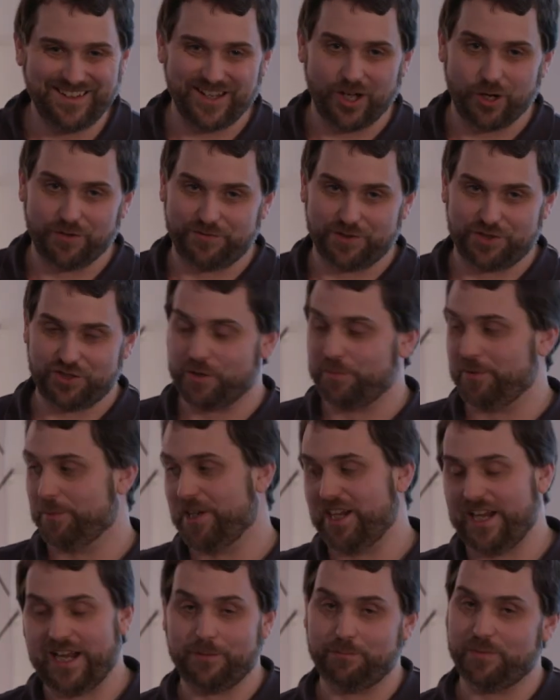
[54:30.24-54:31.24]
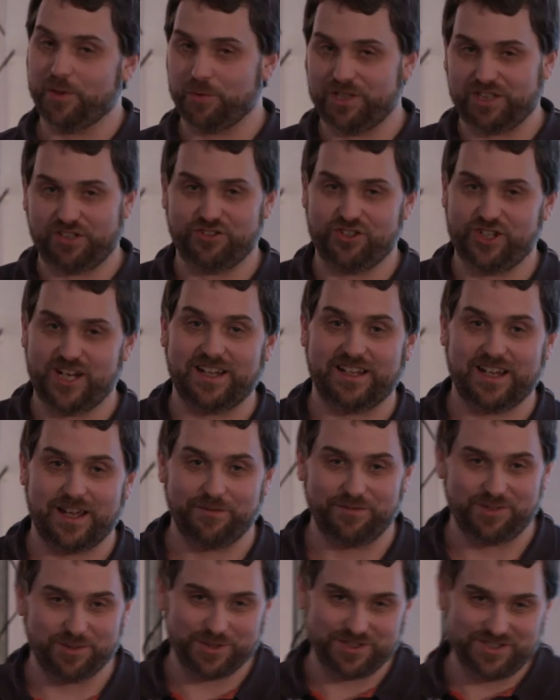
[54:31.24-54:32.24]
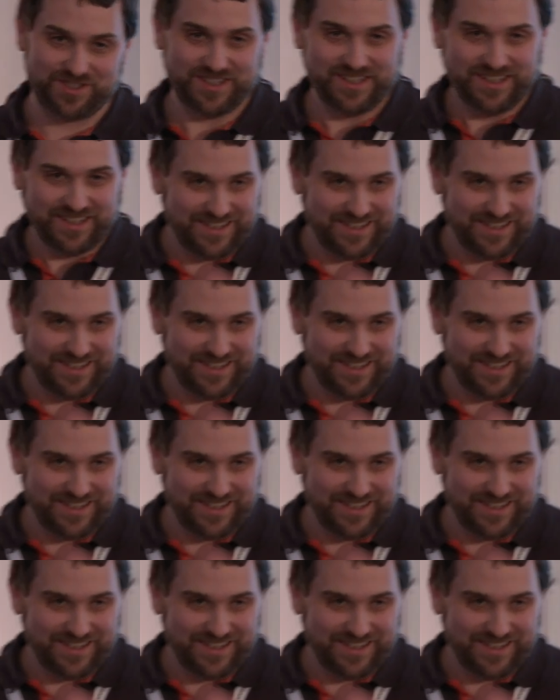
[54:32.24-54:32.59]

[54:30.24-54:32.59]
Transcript: off the top of my head, but we can check afterwards.